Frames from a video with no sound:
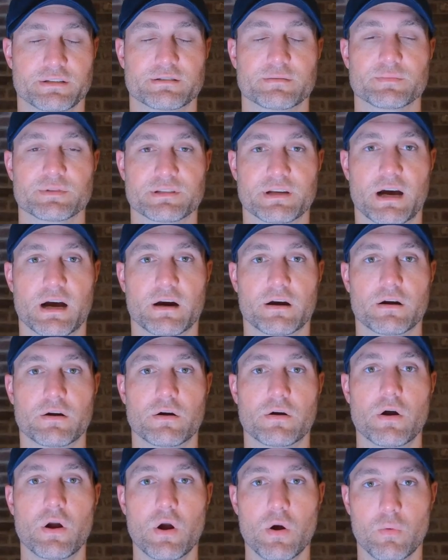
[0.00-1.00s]
some
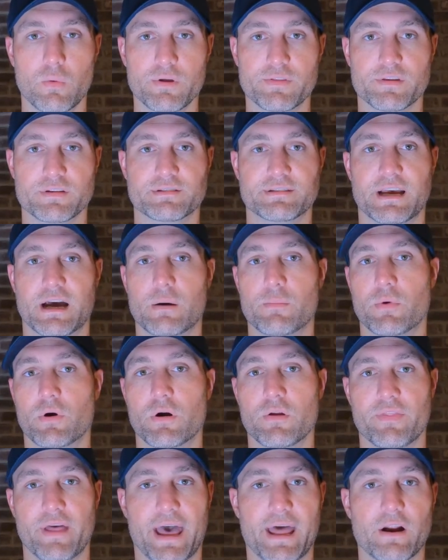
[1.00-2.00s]
soccer with the
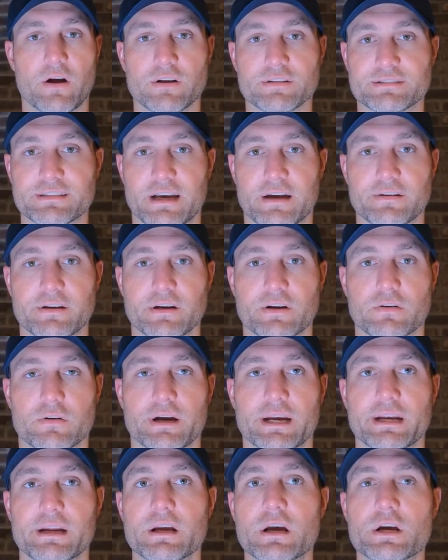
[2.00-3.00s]
soundbar. That all sounded
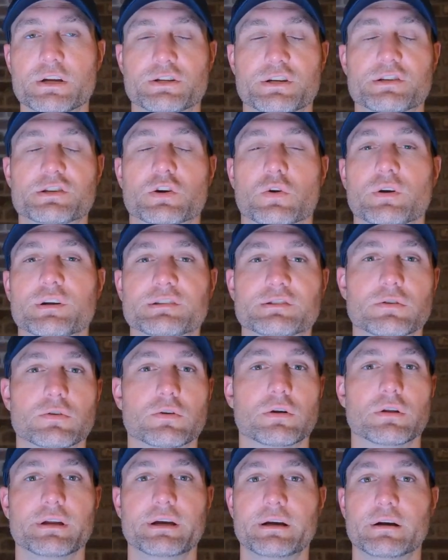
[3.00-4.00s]
great. Just crystal
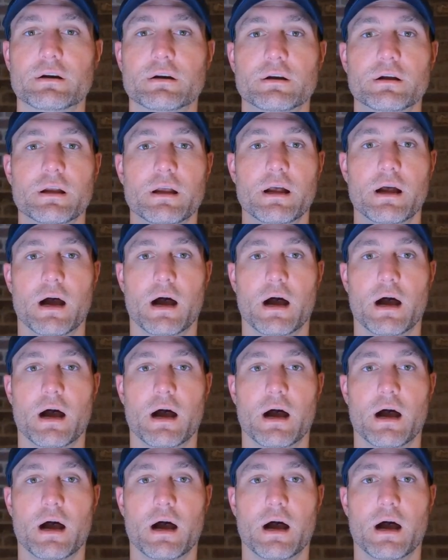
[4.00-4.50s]
clear.